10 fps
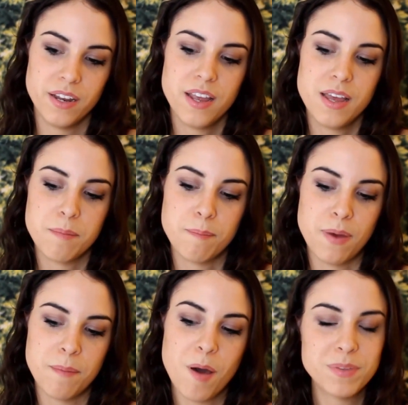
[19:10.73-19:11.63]
But
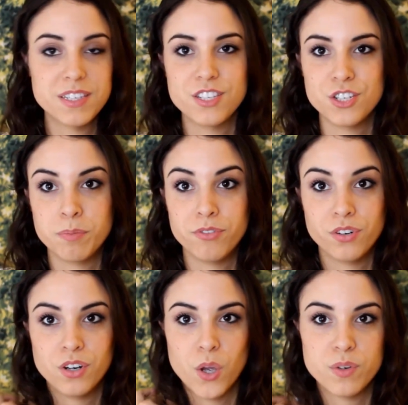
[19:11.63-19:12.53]
my mom and sister
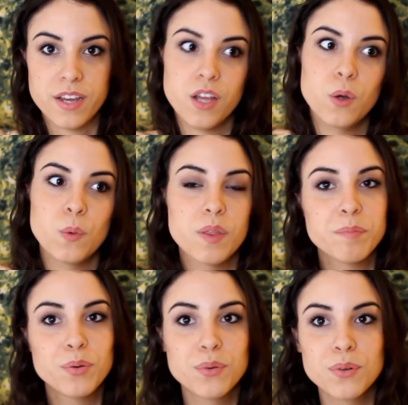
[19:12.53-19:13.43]
prefer a hotel
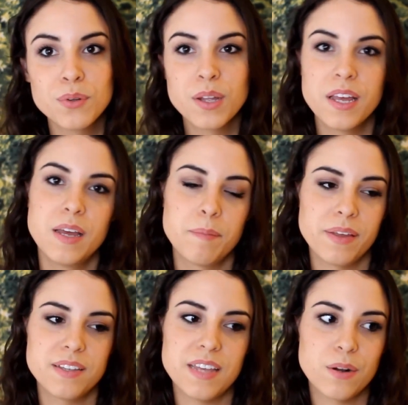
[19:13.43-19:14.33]
with a pool
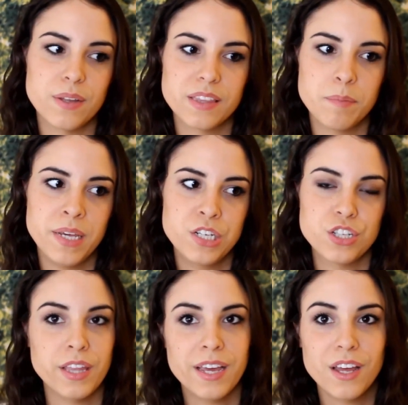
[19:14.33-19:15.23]
because they don't like the beach.